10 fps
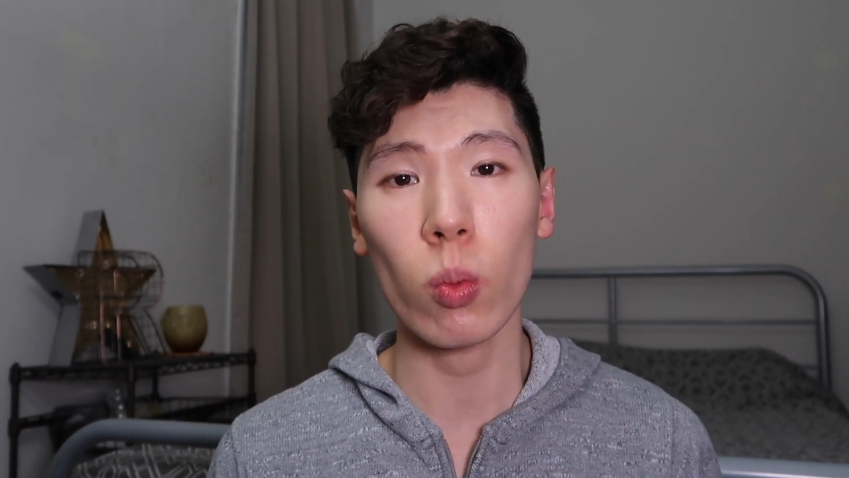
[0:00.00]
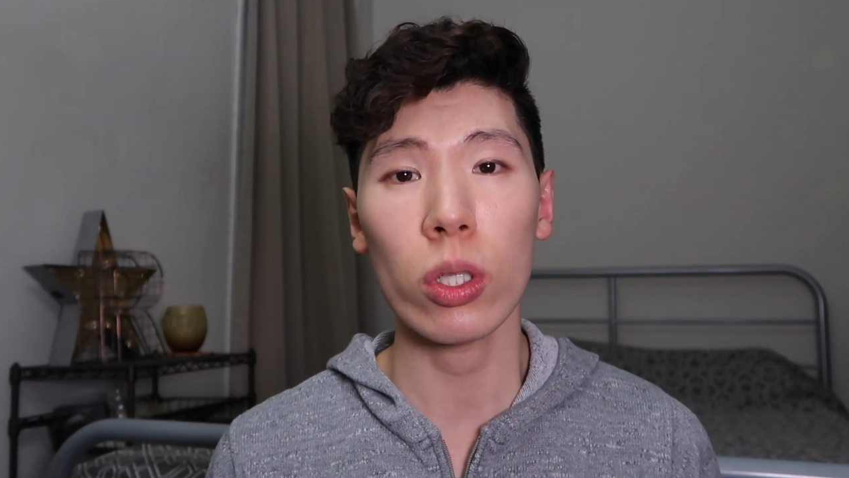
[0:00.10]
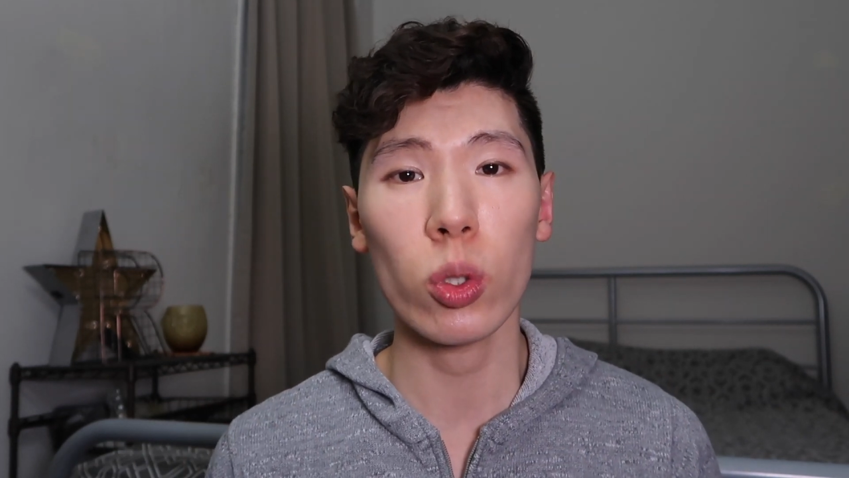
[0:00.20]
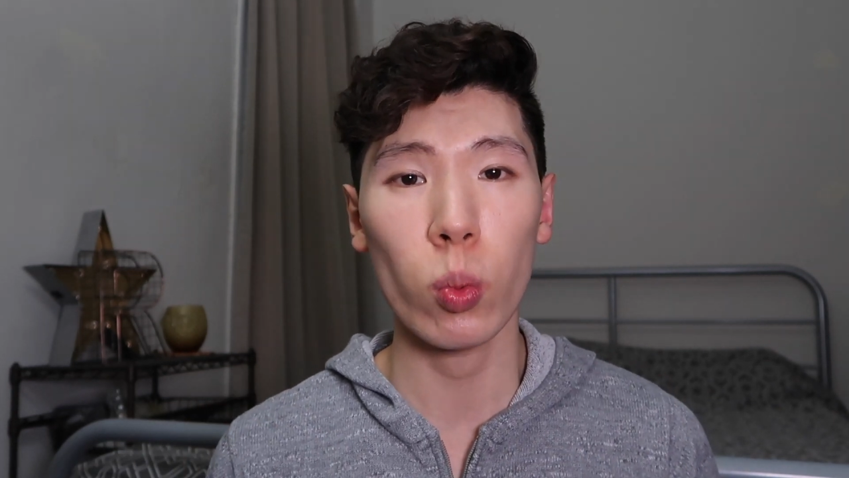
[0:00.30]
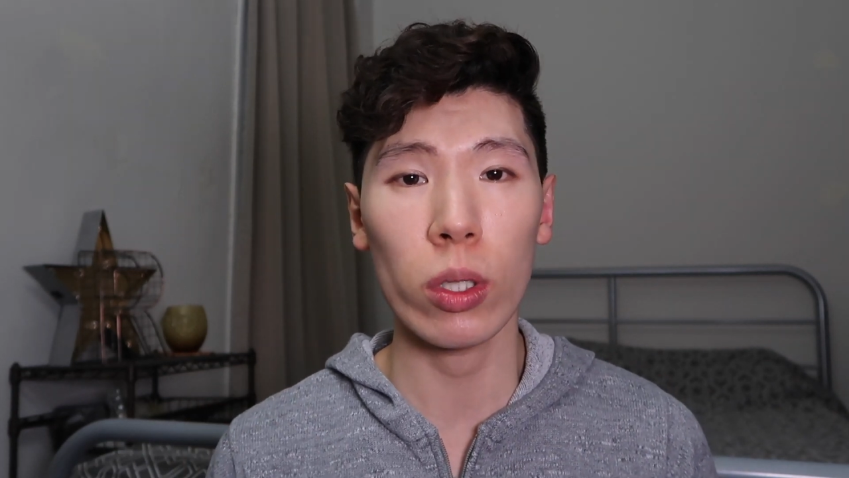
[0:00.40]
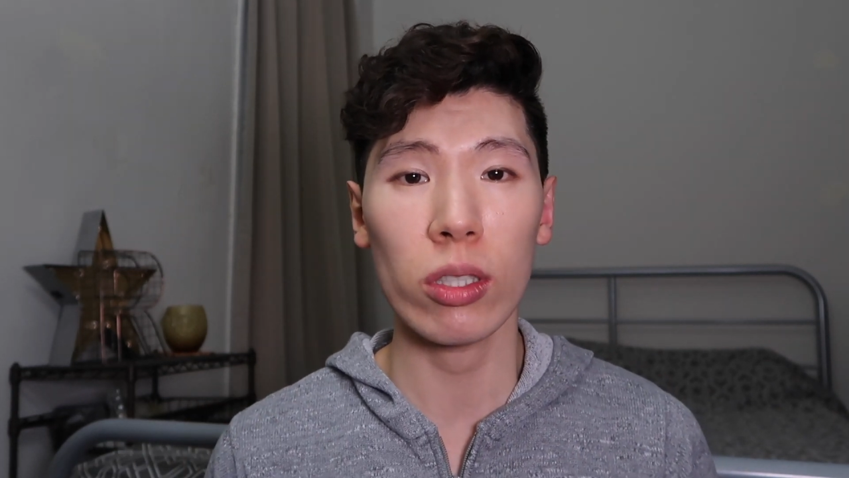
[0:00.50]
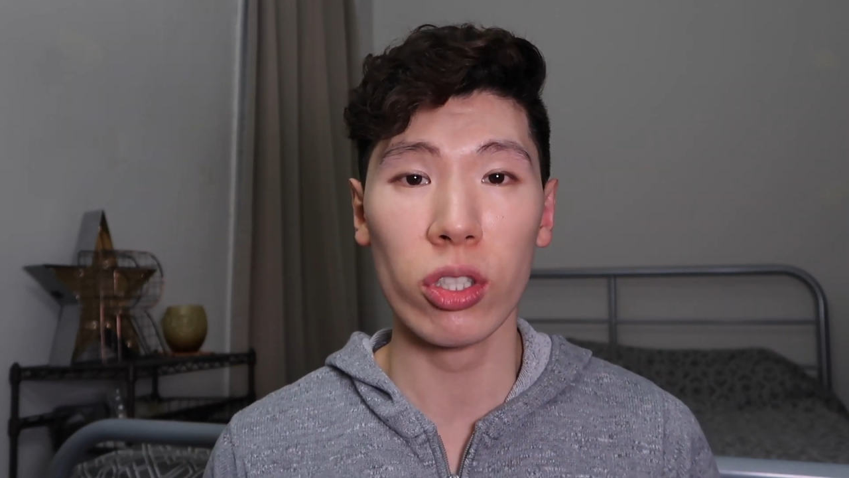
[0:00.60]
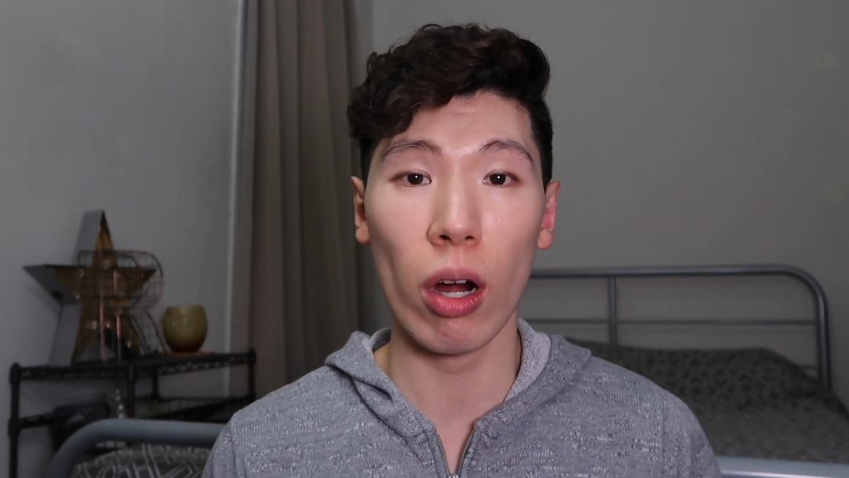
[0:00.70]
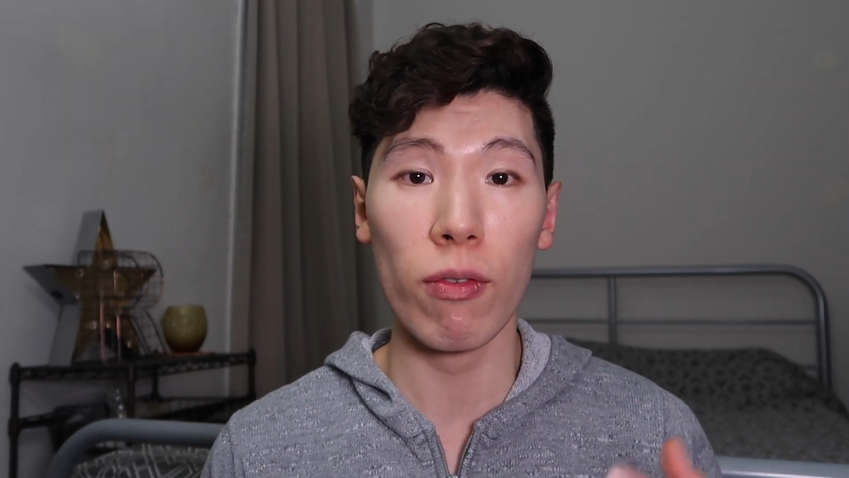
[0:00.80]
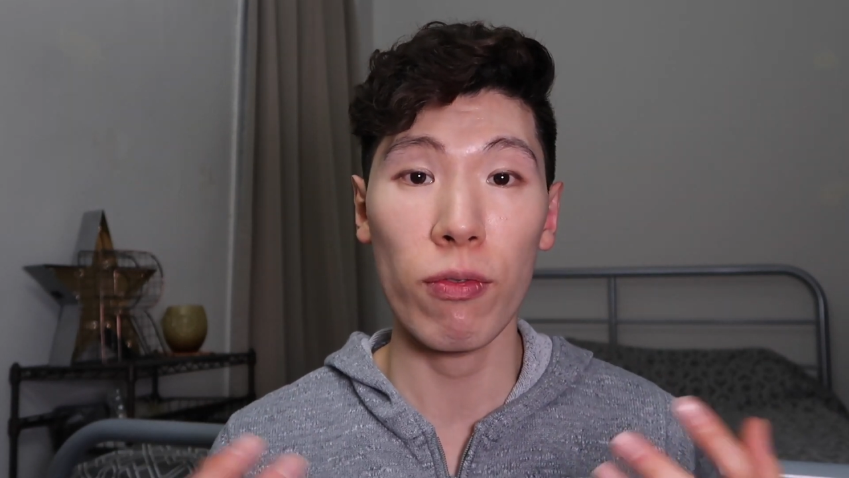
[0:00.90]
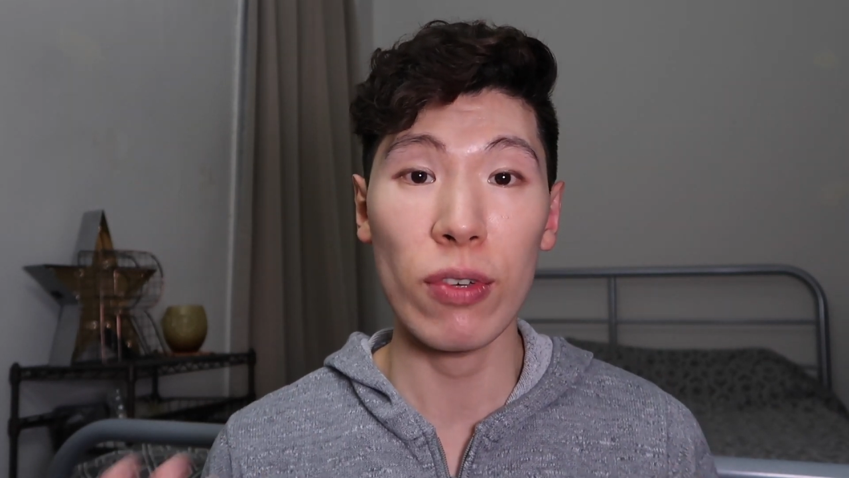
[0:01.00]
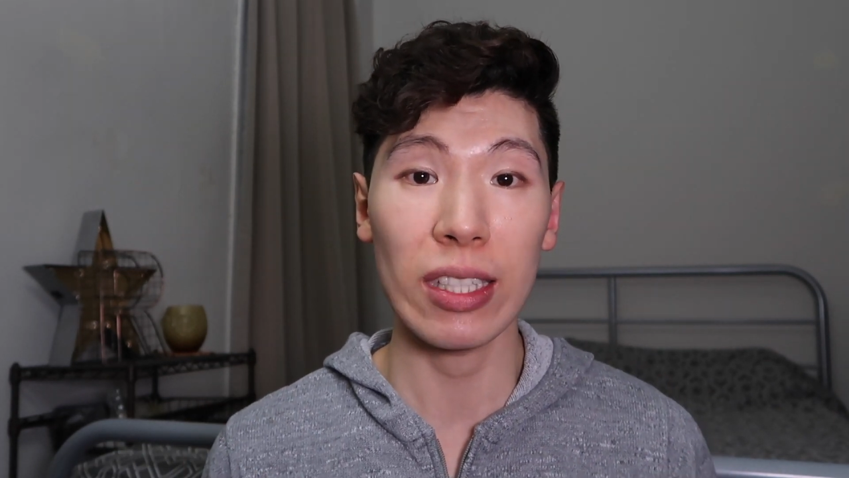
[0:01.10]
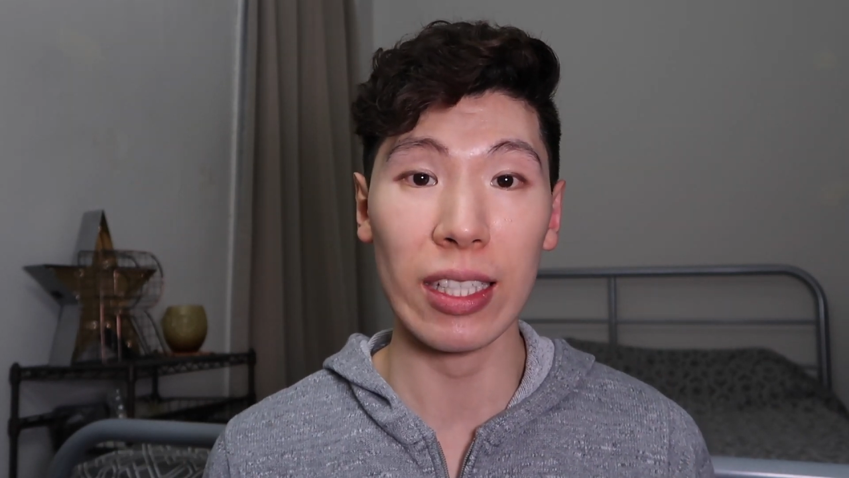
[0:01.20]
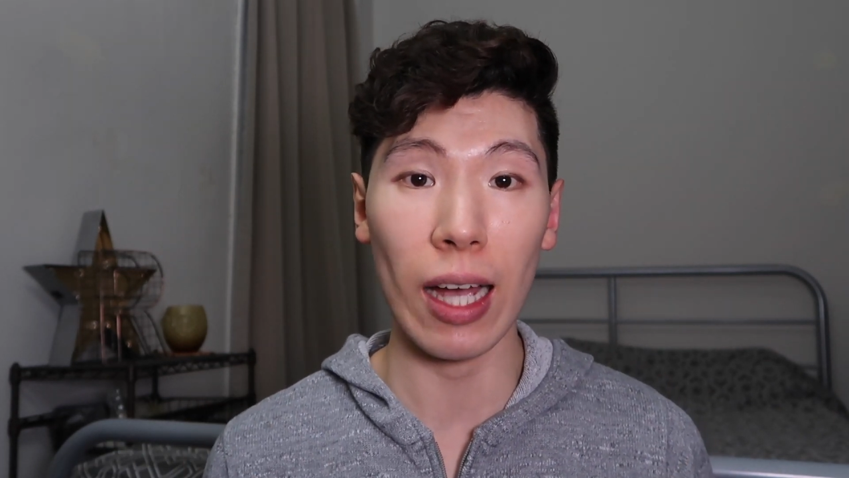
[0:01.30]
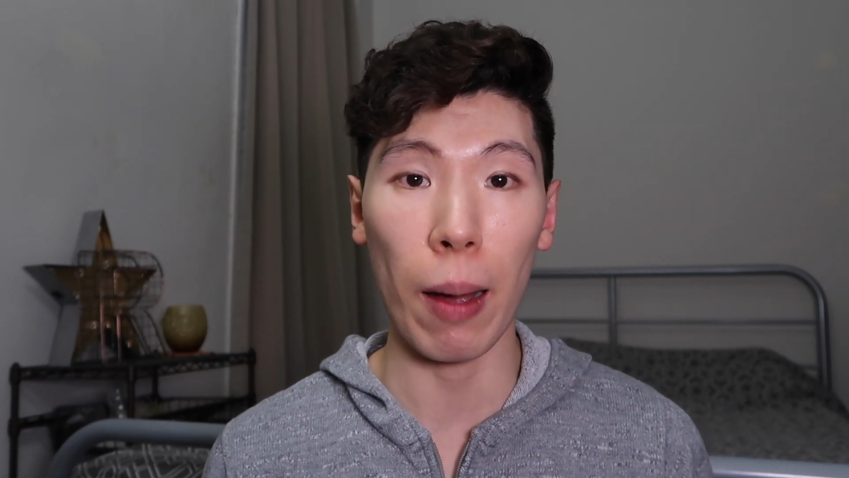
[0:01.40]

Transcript: which will start fizzing